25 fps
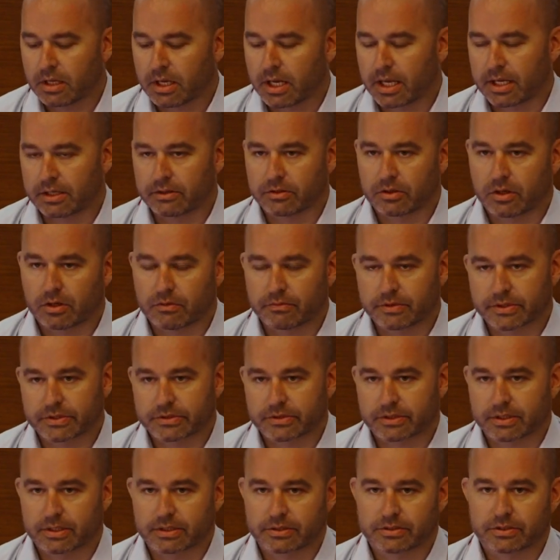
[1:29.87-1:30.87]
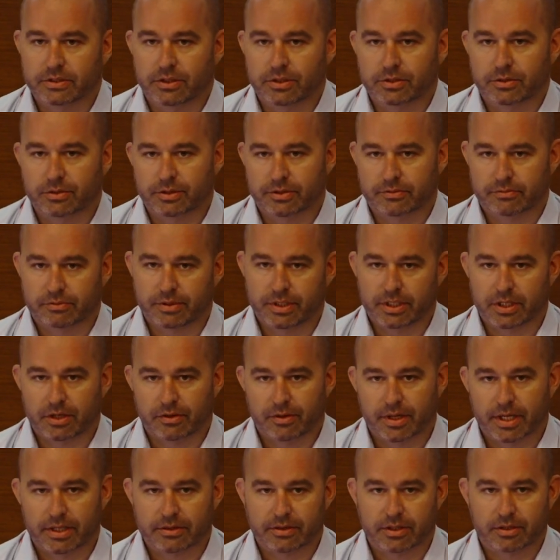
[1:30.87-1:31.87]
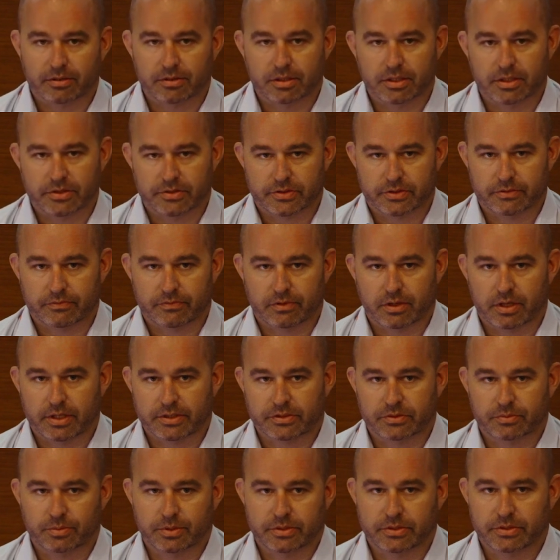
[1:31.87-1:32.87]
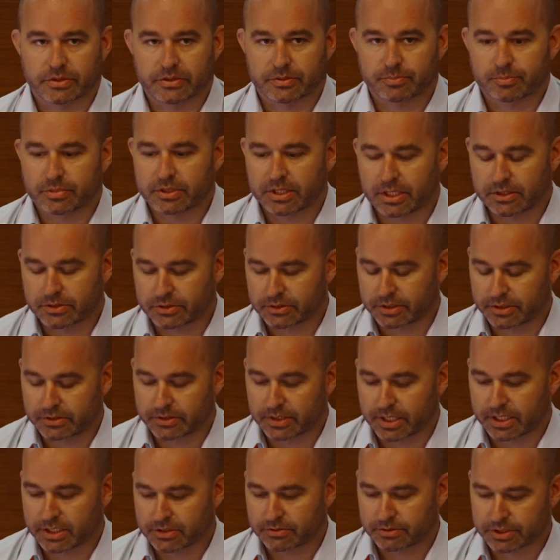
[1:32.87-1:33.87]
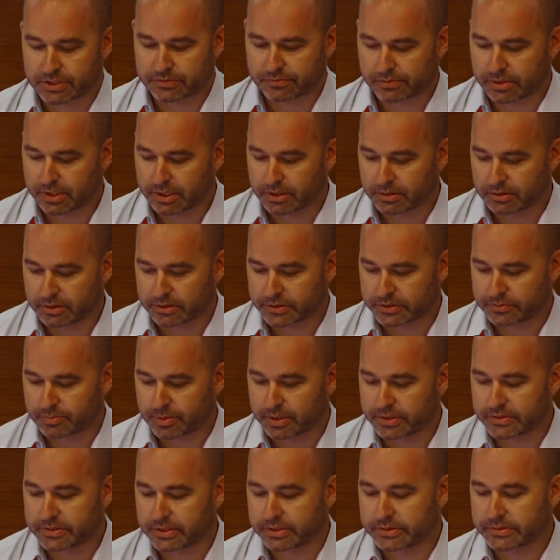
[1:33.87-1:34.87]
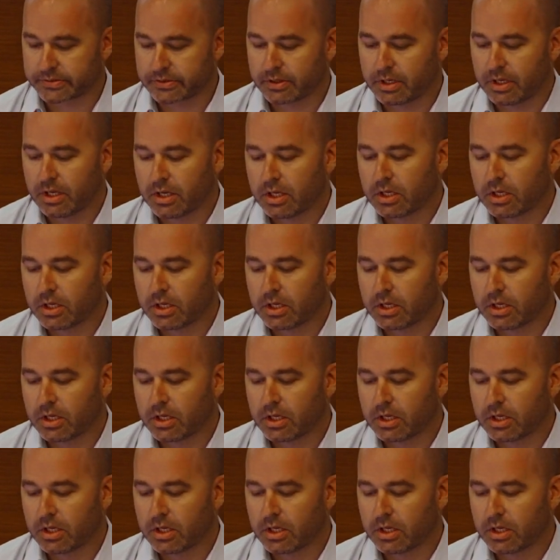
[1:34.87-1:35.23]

And obviously it's no good if we go out there and use a device which is potentially dangerous for any of those species.